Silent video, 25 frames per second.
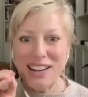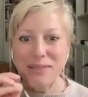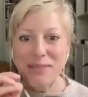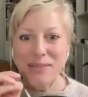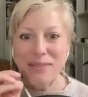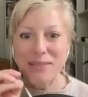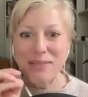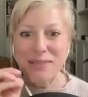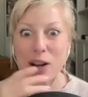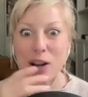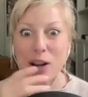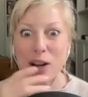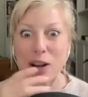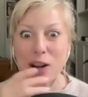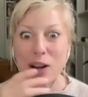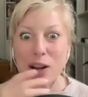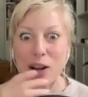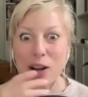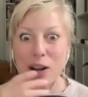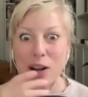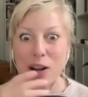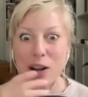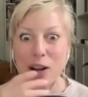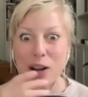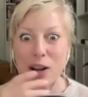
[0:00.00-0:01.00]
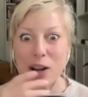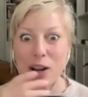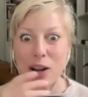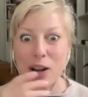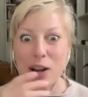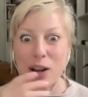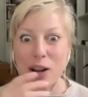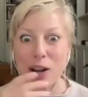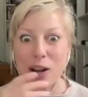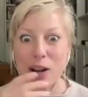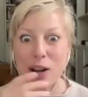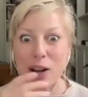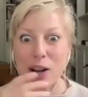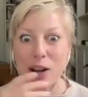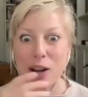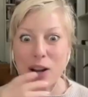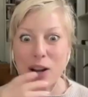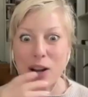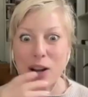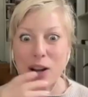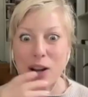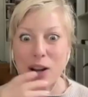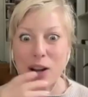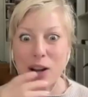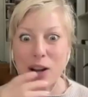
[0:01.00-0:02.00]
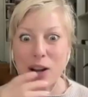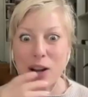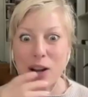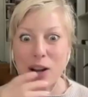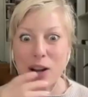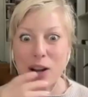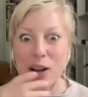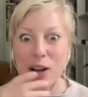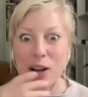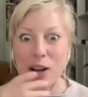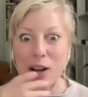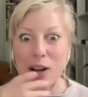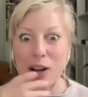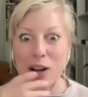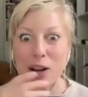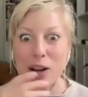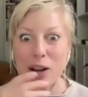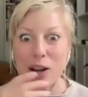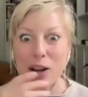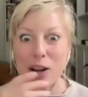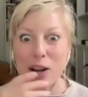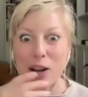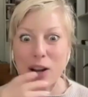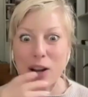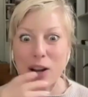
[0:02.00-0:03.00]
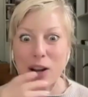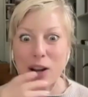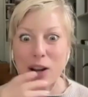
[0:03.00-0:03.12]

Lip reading: jocks in the book who just like, you